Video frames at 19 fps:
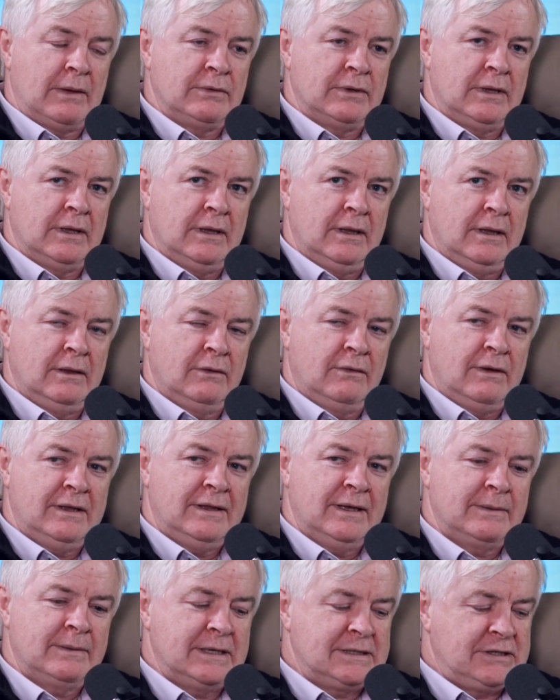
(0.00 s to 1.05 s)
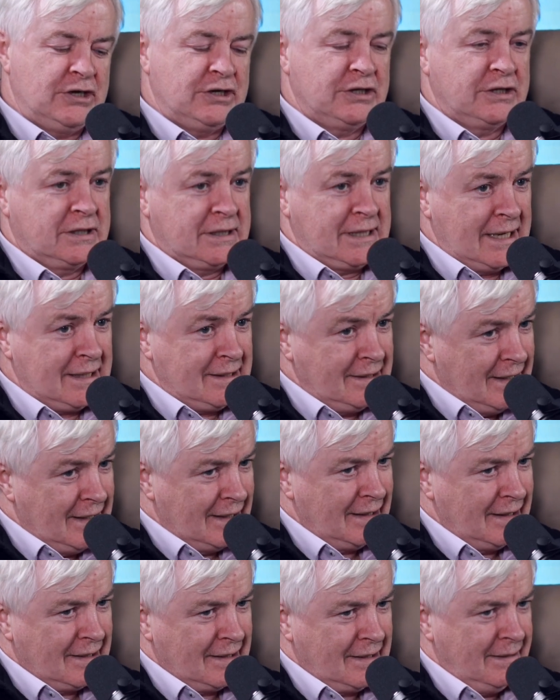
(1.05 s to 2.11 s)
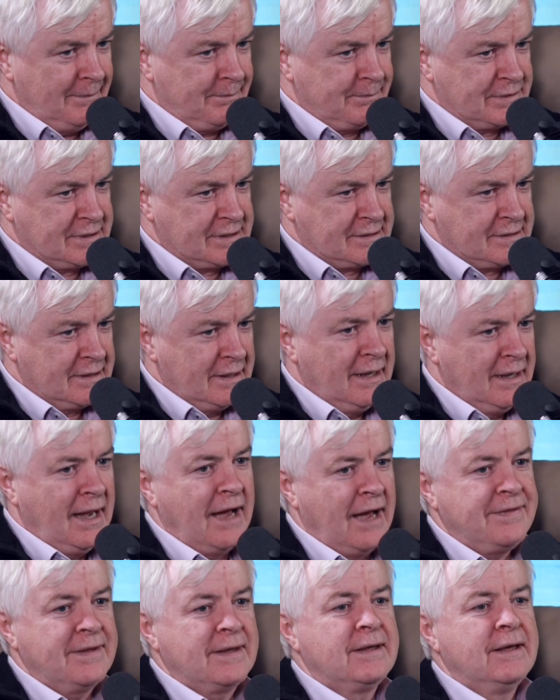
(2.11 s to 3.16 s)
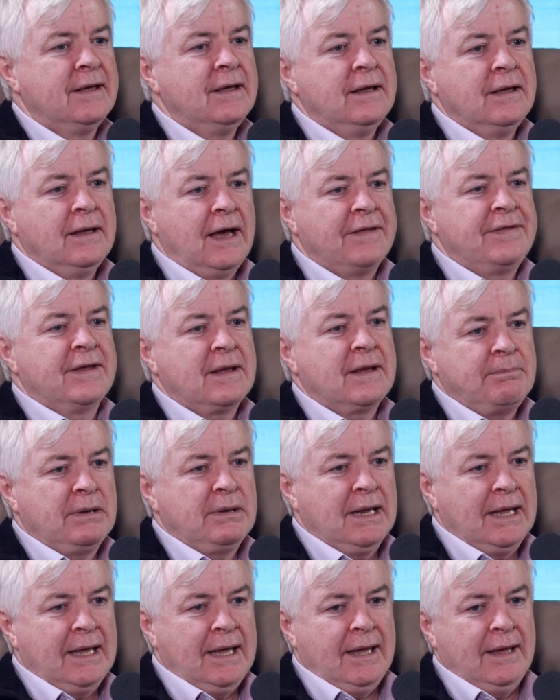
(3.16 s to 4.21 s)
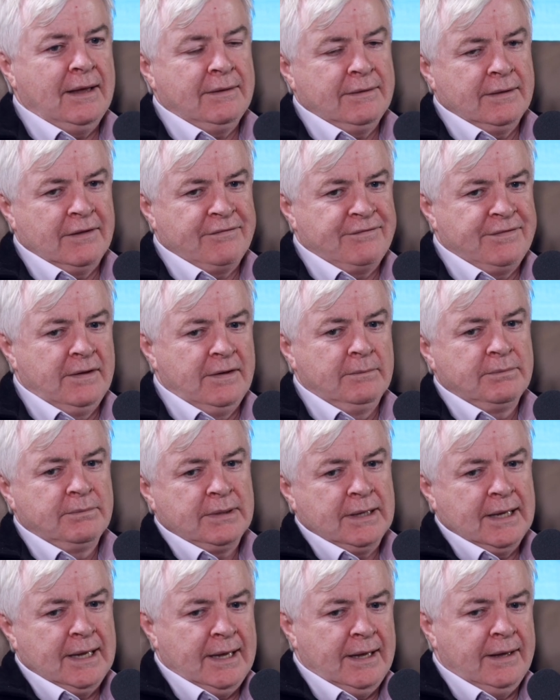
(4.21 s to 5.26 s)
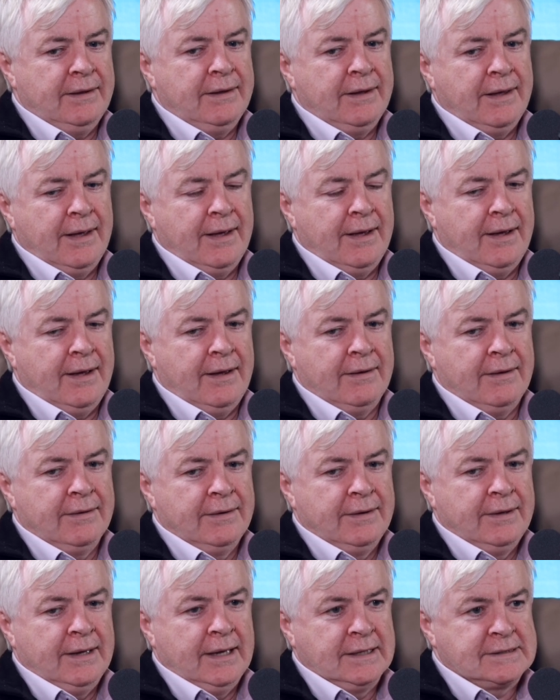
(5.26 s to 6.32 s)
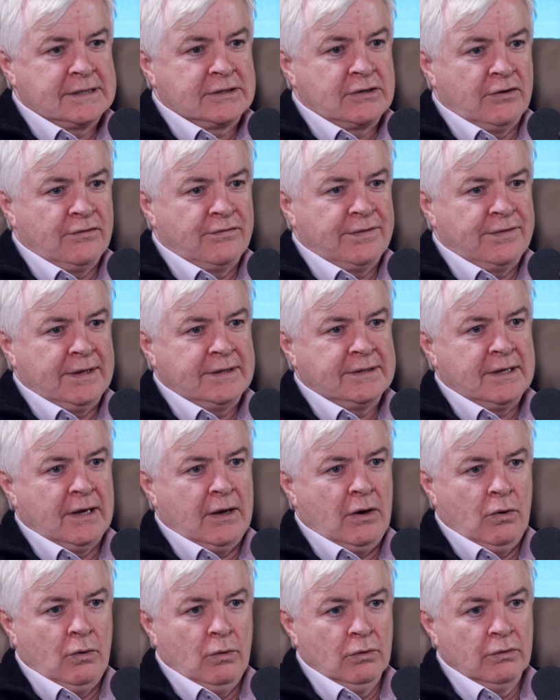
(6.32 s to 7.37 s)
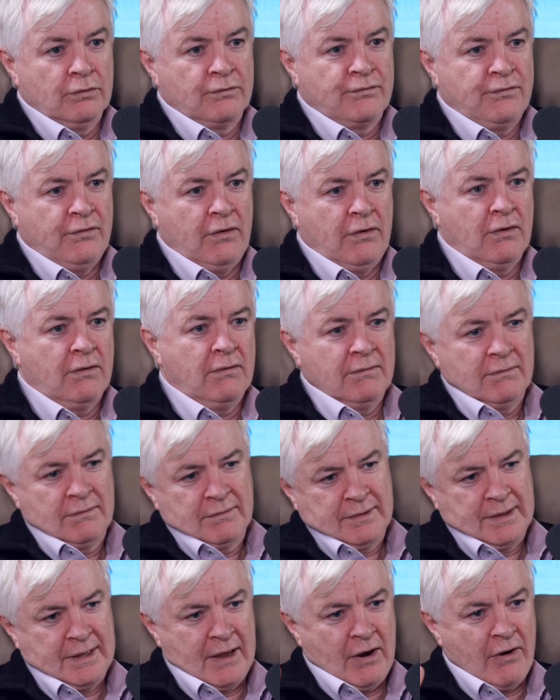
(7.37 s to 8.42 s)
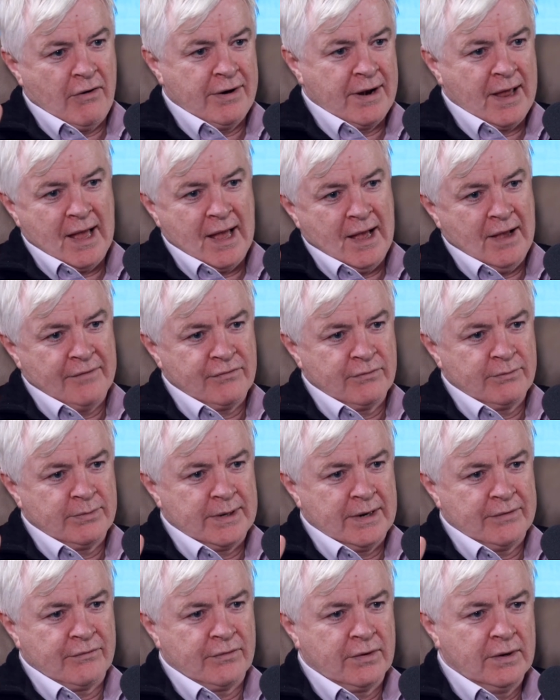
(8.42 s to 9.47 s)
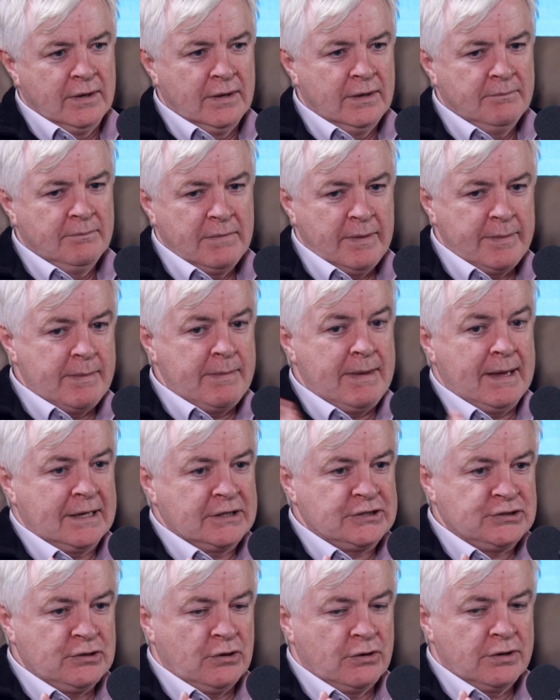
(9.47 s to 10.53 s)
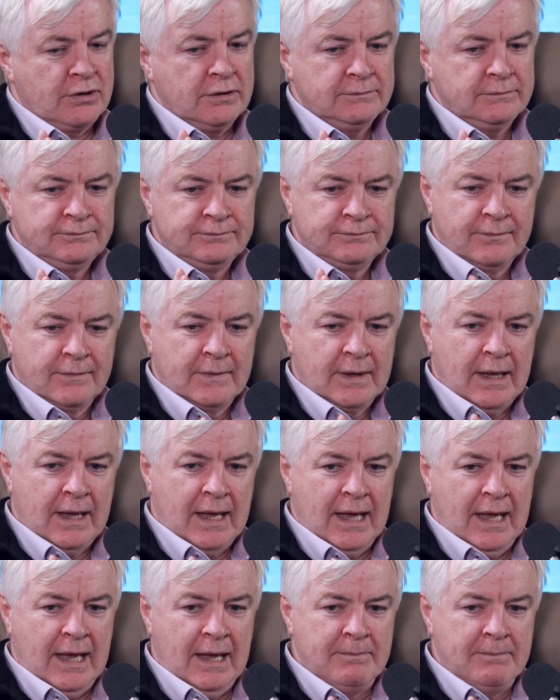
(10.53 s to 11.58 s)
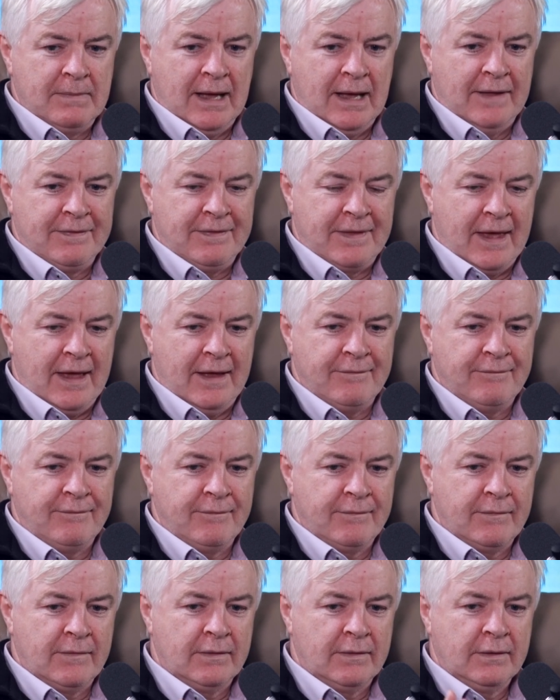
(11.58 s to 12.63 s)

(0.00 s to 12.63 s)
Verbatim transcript: I the great thing about it is you can take little clips. I think I think a play, a film play, uh, is a tough thing to hold for the hour and a half or whatever. Maybe make it shorter, mm-hmm. um, mm-hmm. and then